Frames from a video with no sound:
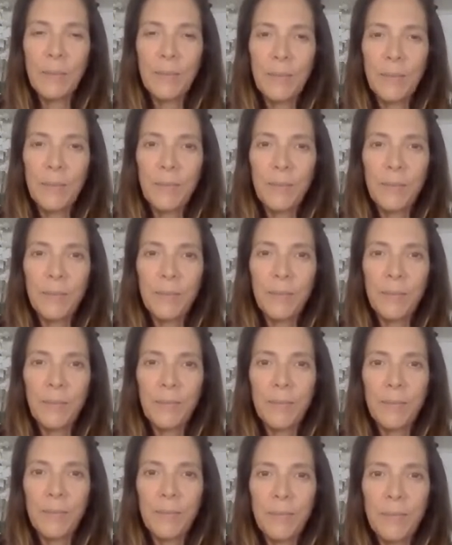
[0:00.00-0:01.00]

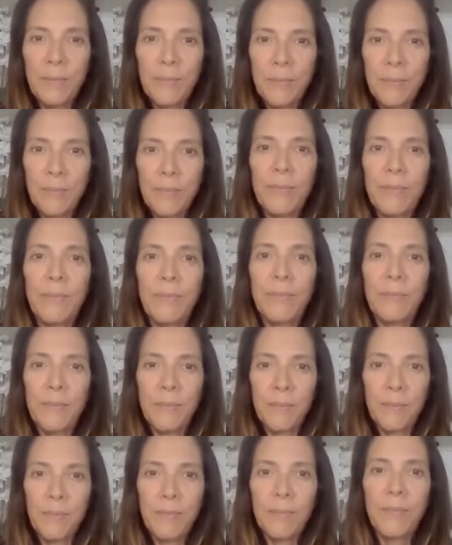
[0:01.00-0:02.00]

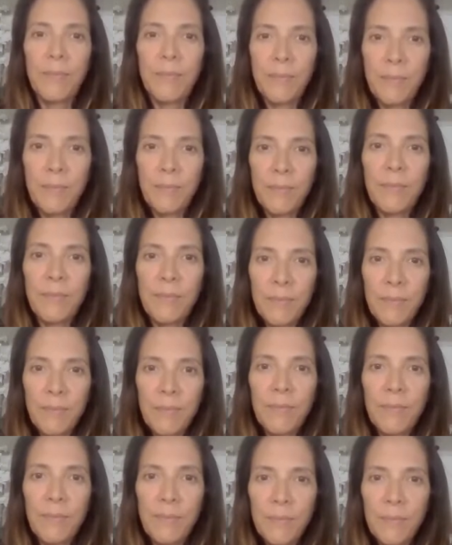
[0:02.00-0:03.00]

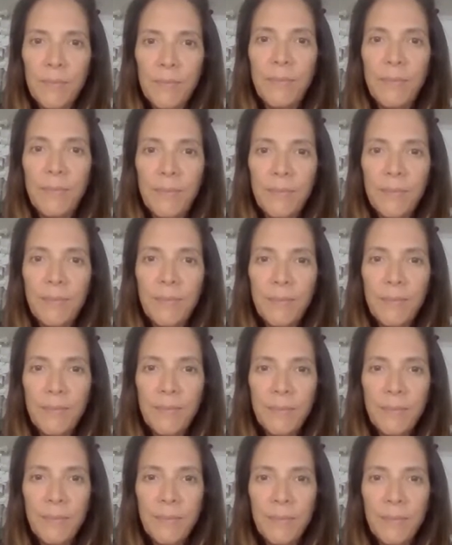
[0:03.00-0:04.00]

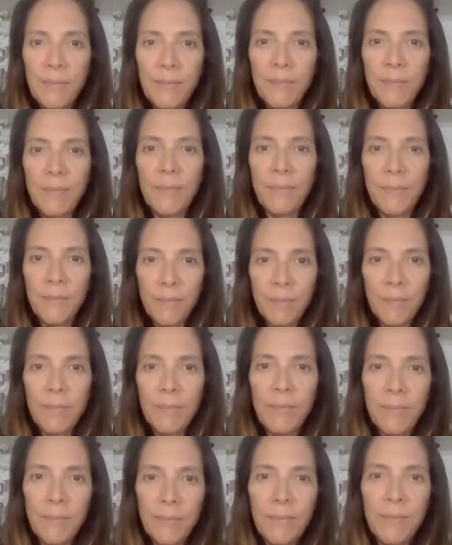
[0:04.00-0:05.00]

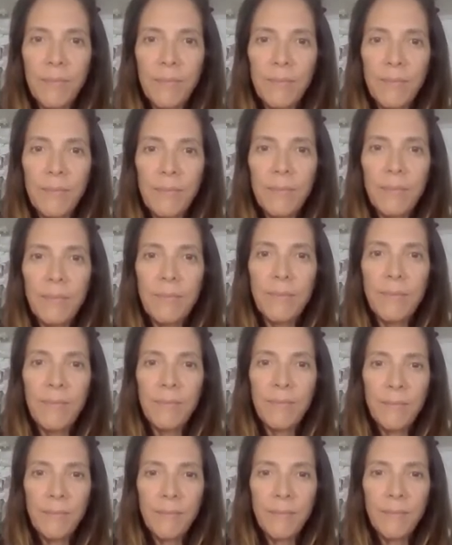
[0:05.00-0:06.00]

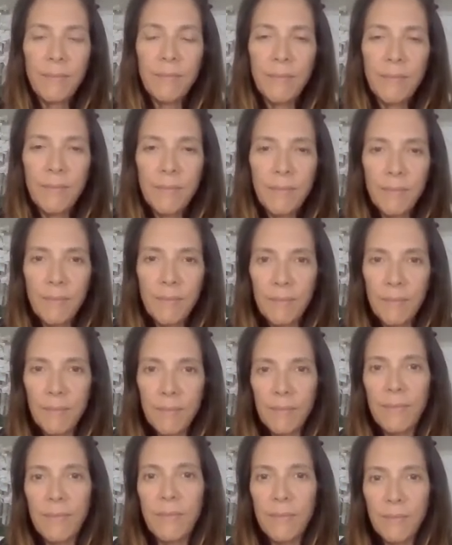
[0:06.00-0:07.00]

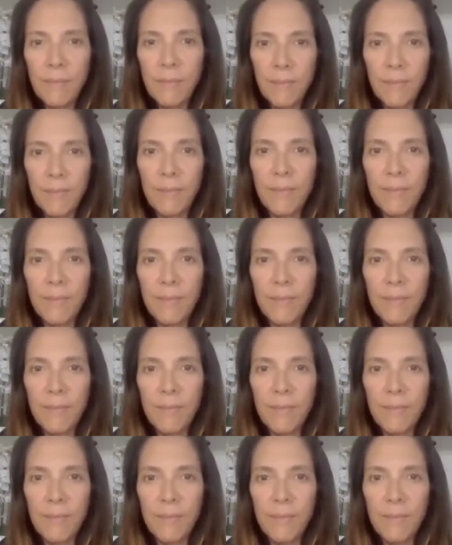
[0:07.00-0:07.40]
[no speech]